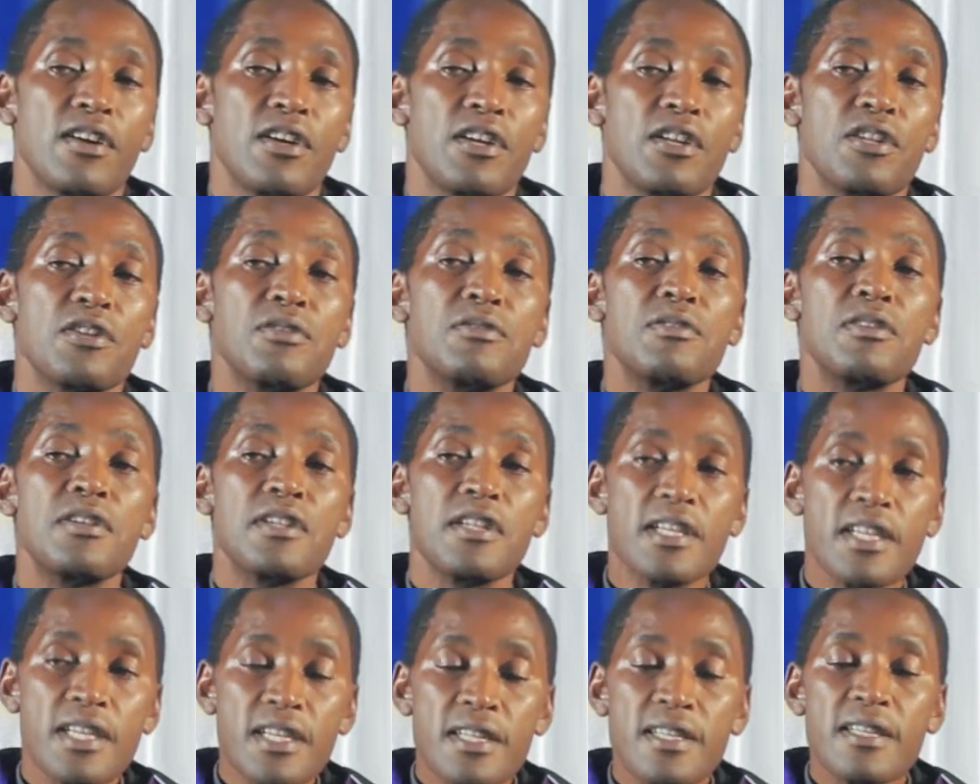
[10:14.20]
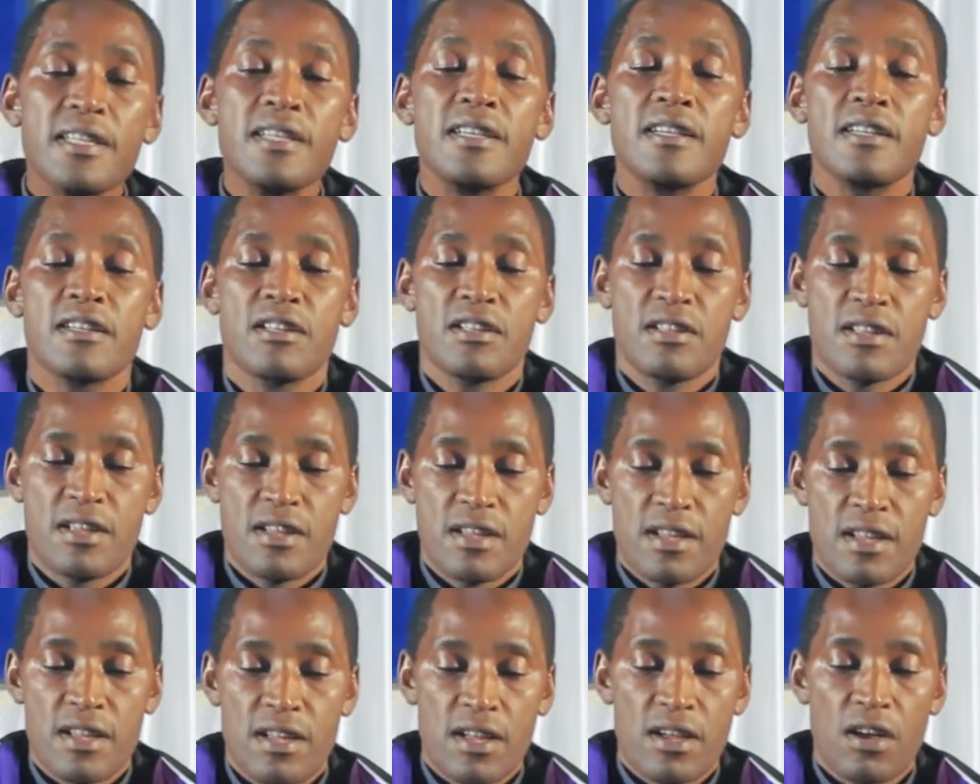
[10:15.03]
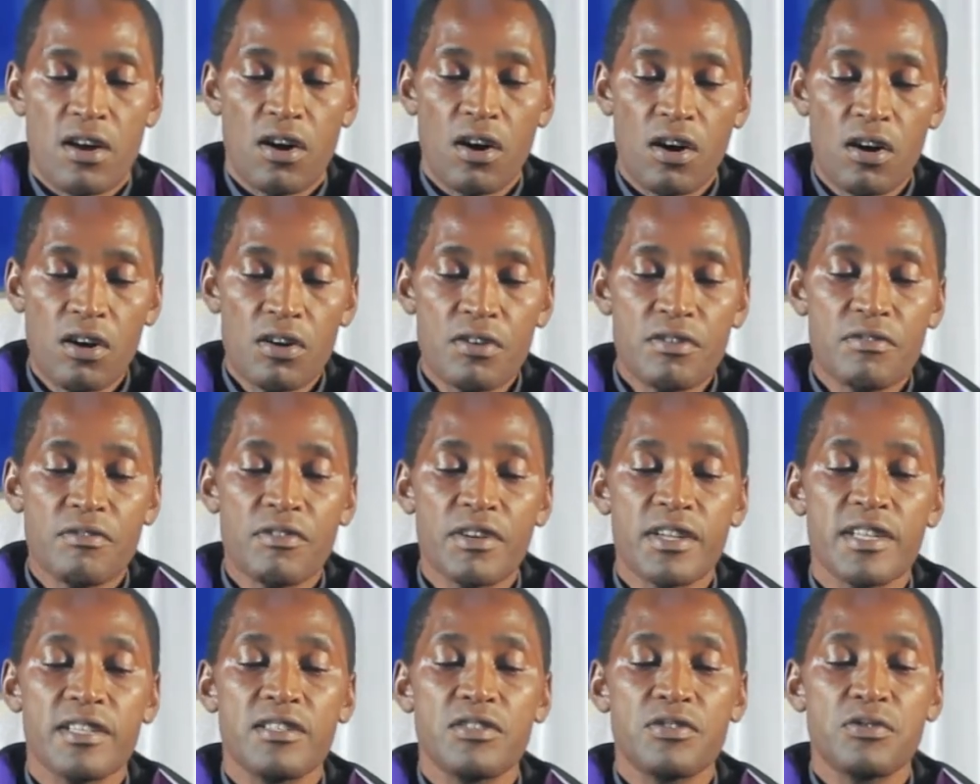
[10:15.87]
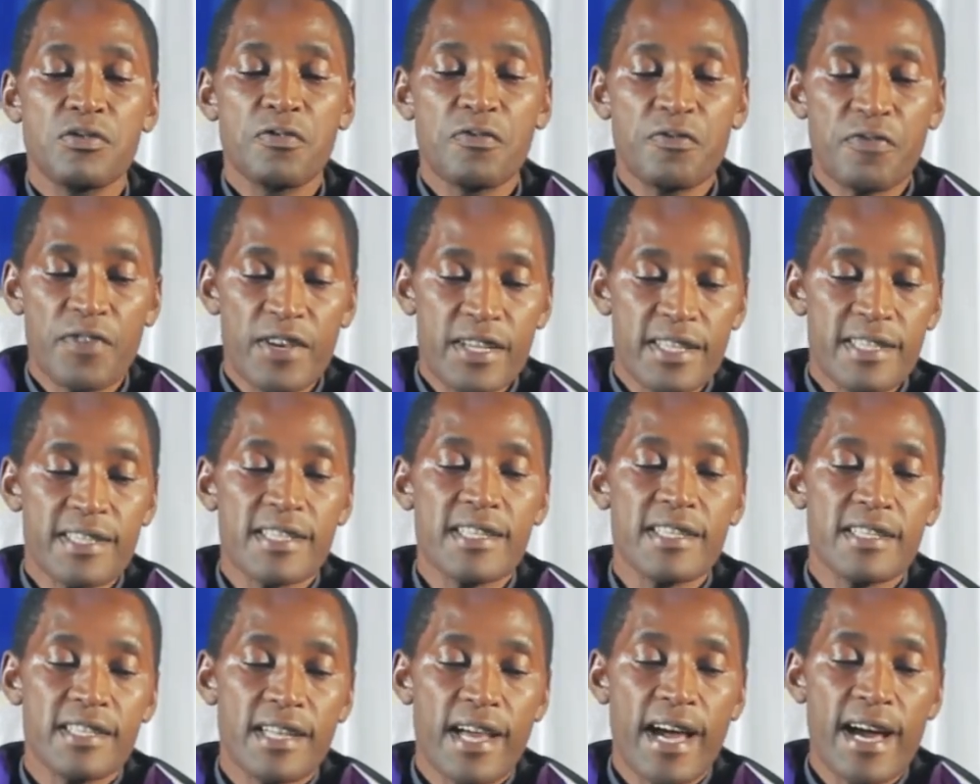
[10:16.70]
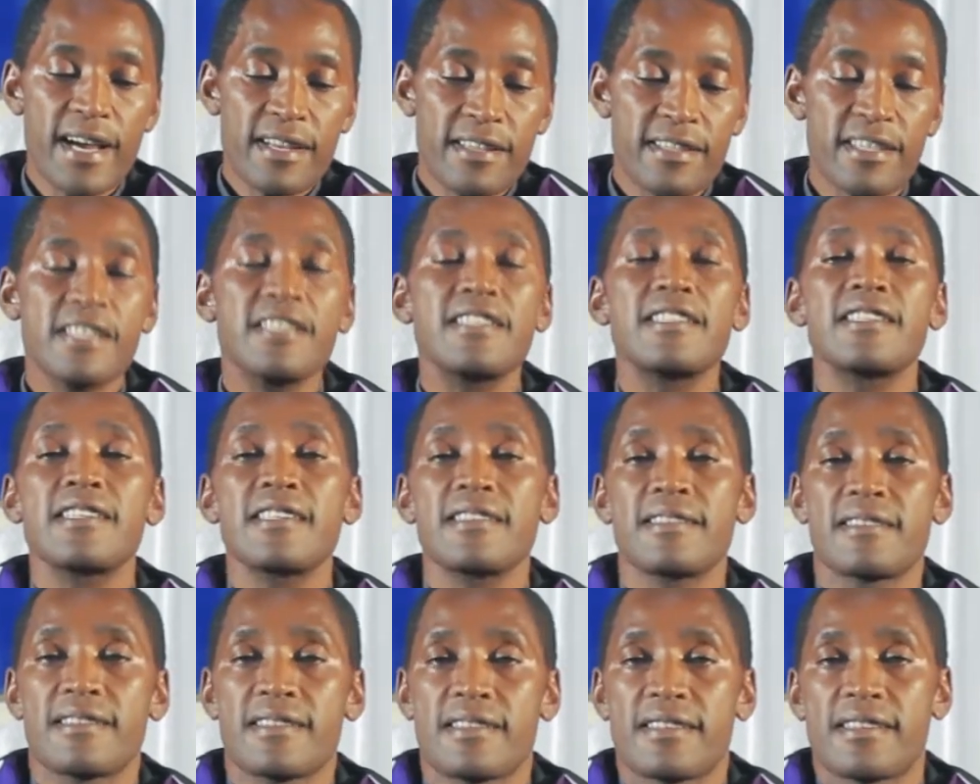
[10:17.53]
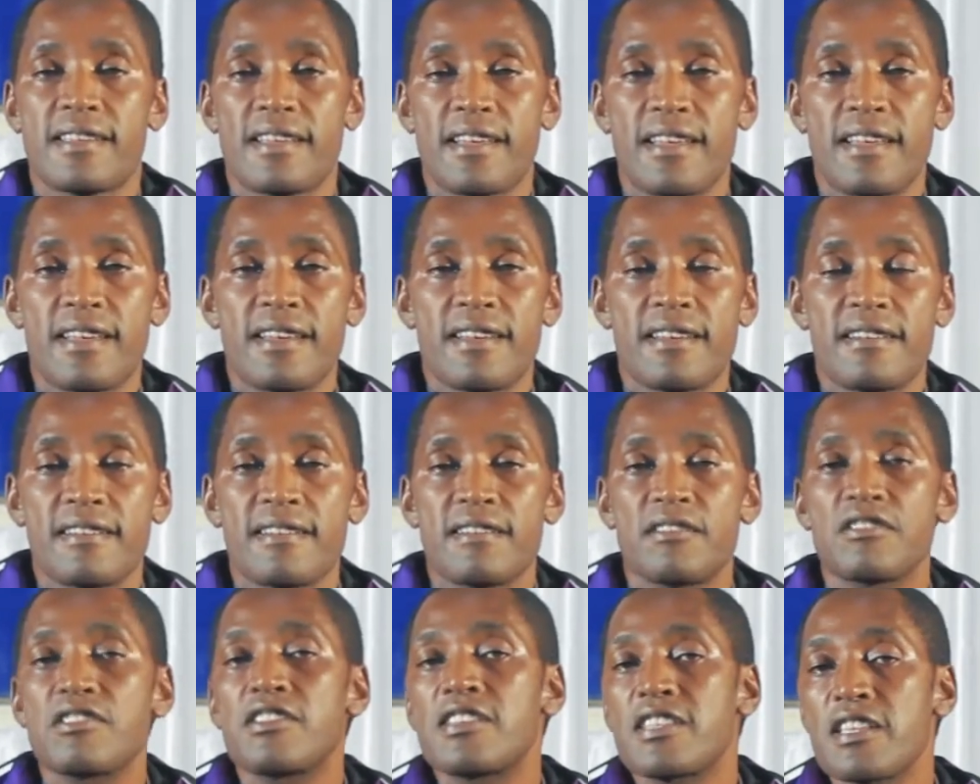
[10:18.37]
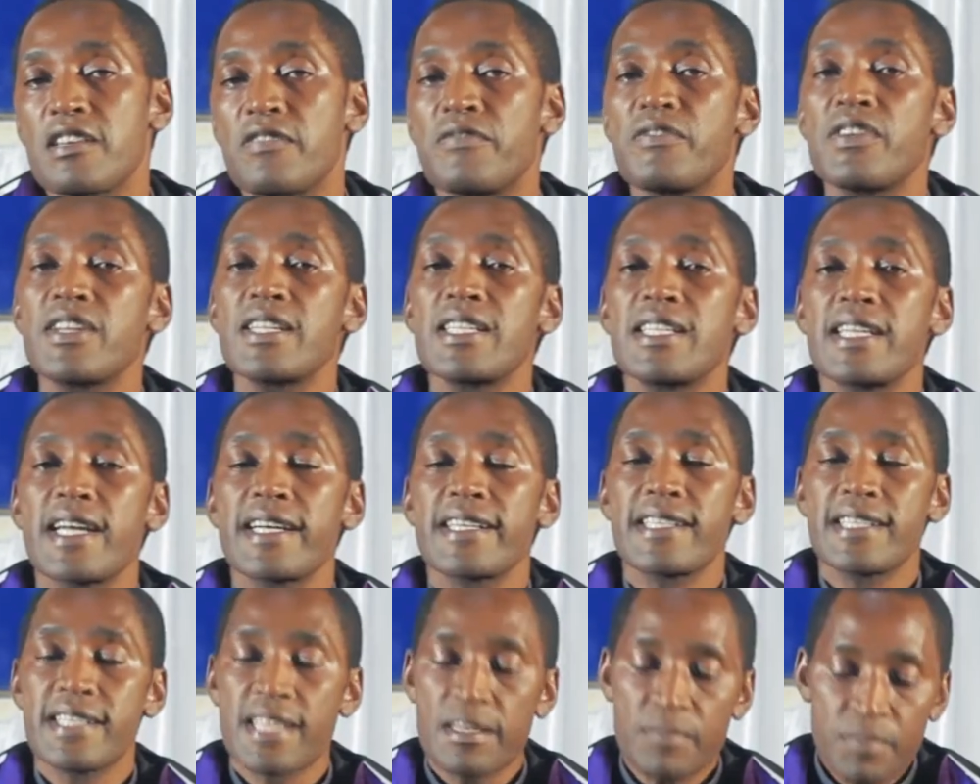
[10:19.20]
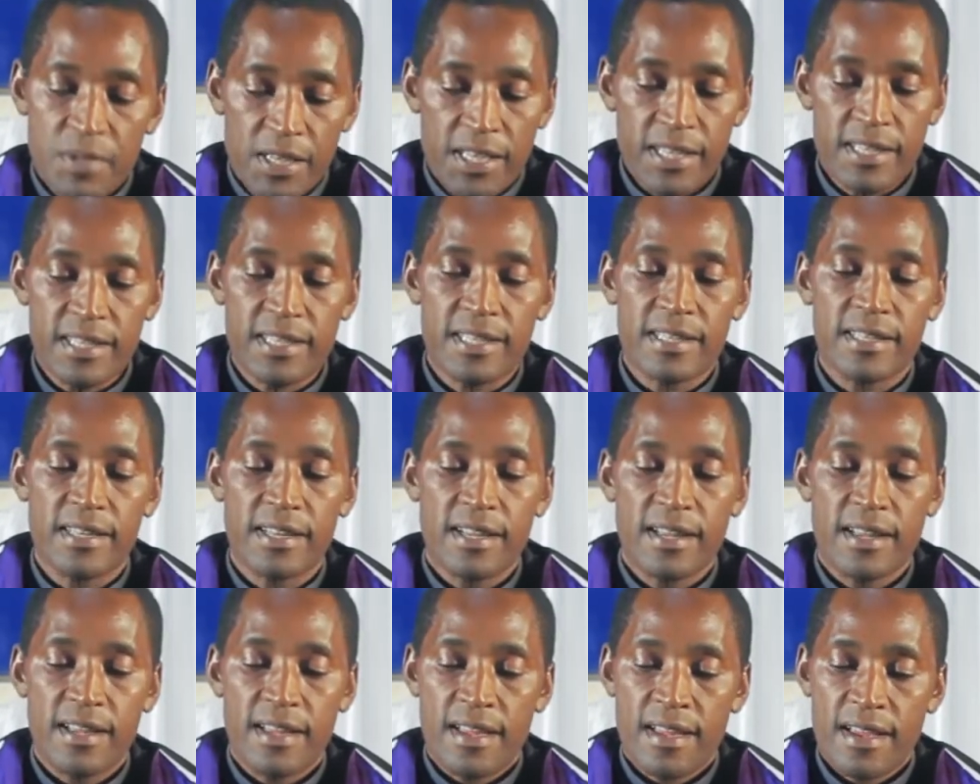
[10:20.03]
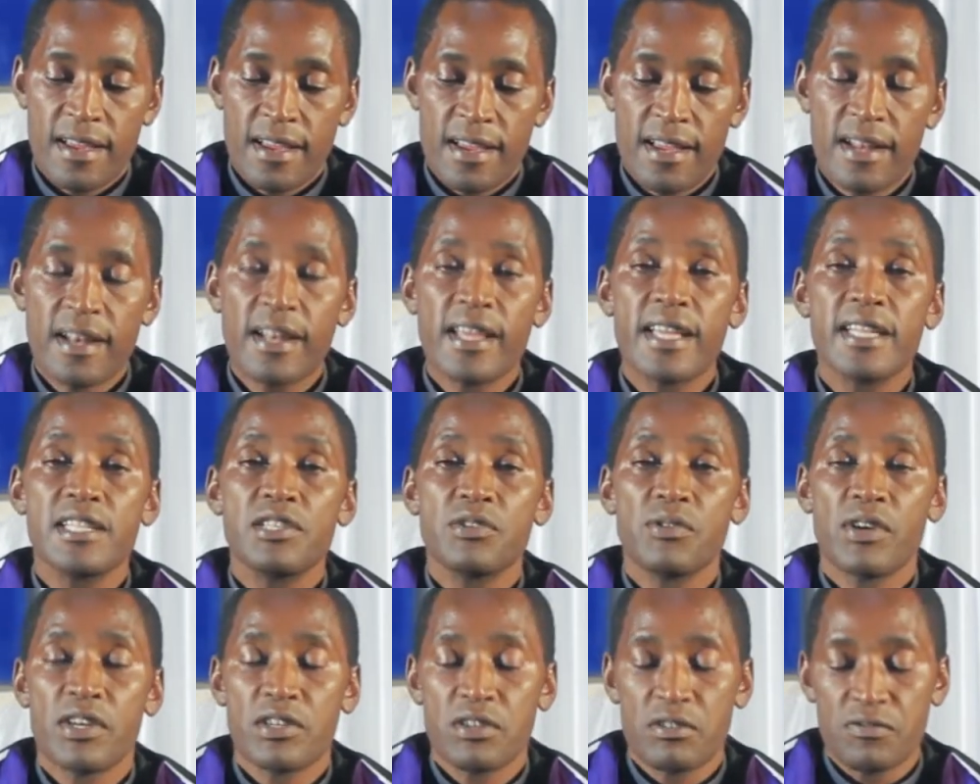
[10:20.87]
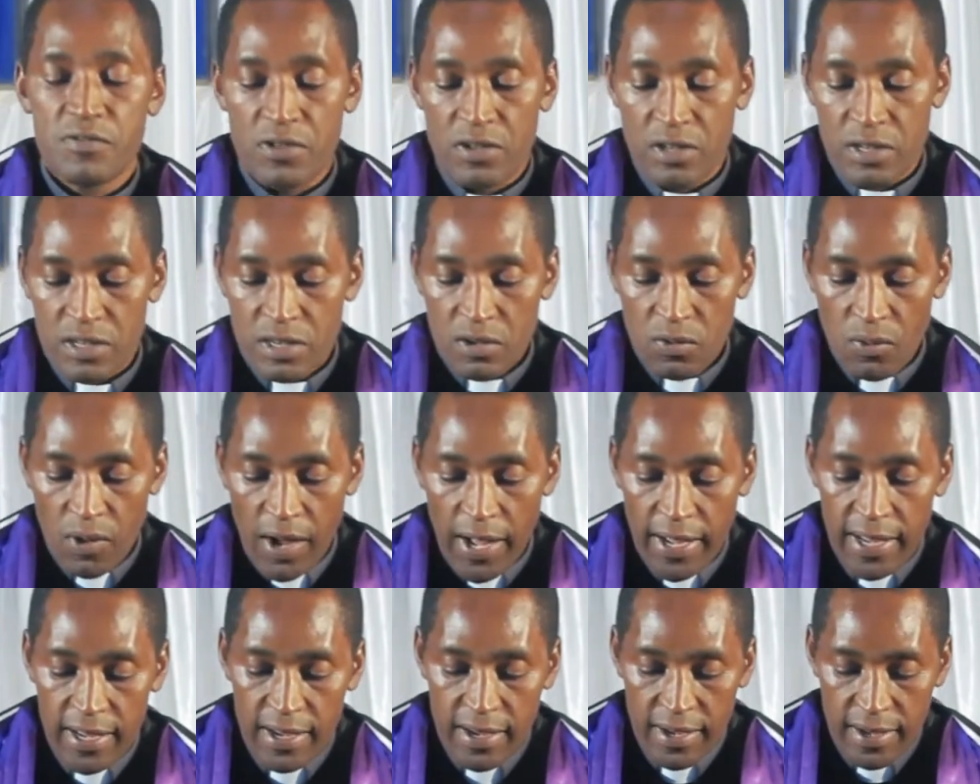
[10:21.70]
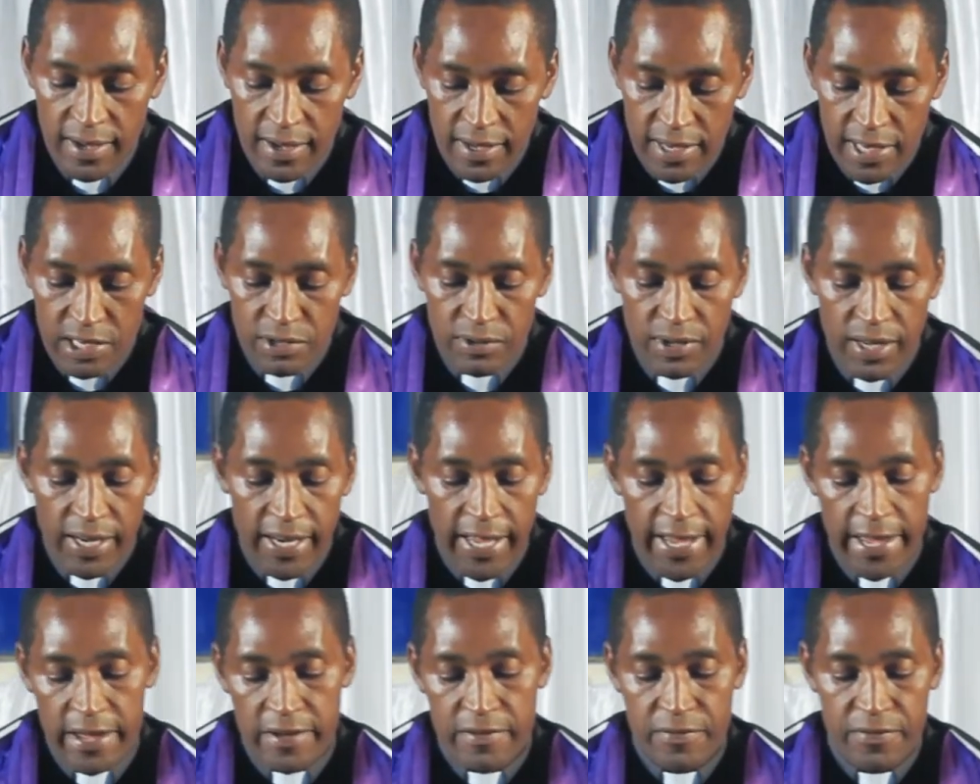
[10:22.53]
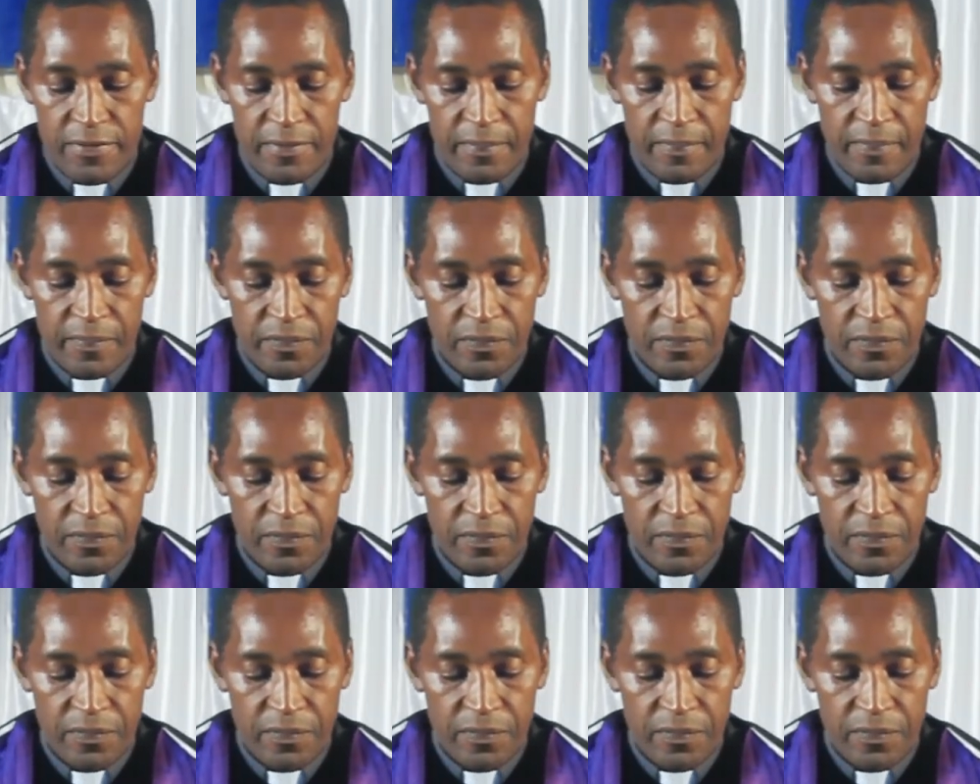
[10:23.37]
You need only to face it as it is receive it, accept it, and let the Word of God work in your life.